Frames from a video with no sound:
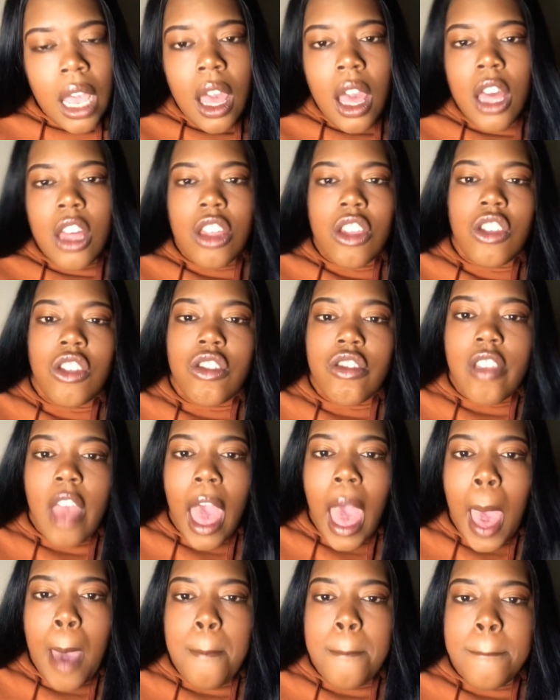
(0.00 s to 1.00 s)

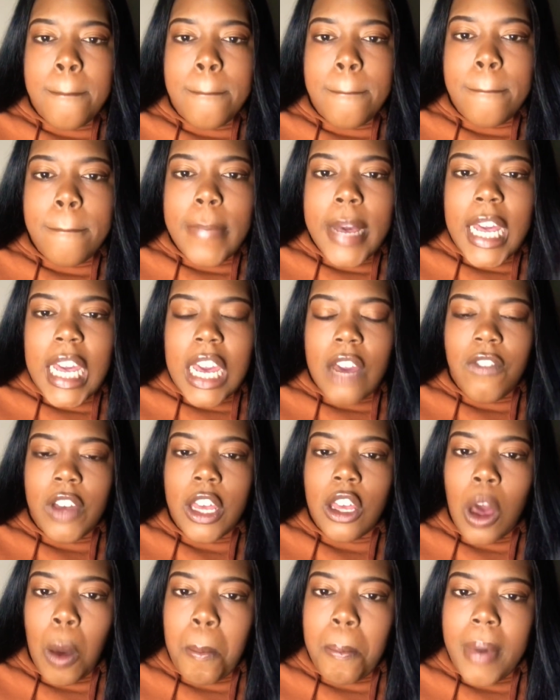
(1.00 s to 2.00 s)
Stop giving
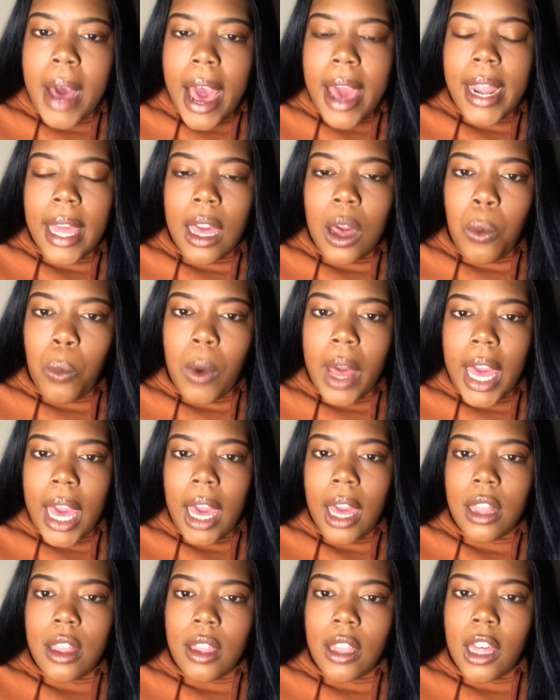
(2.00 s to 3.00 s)
your body away
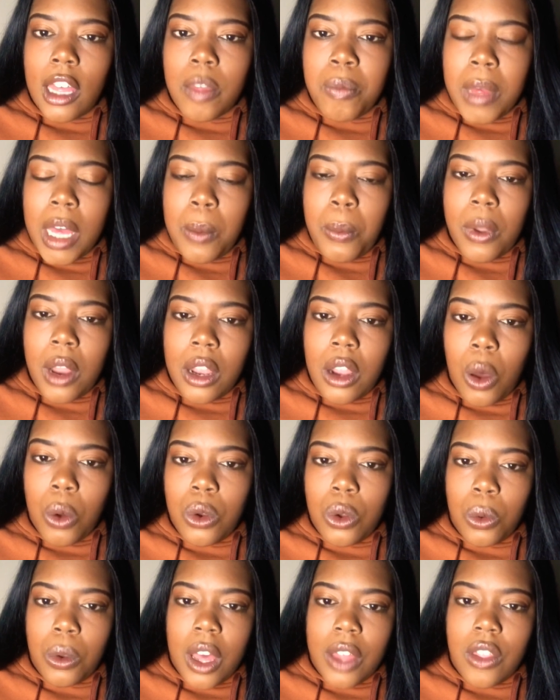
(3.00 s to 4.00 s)
to these people that don't do
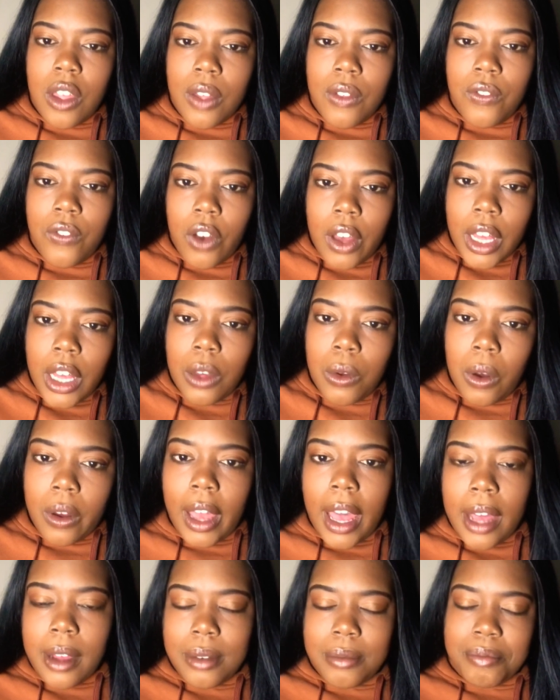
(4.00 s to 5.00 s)
nothing for you, okay?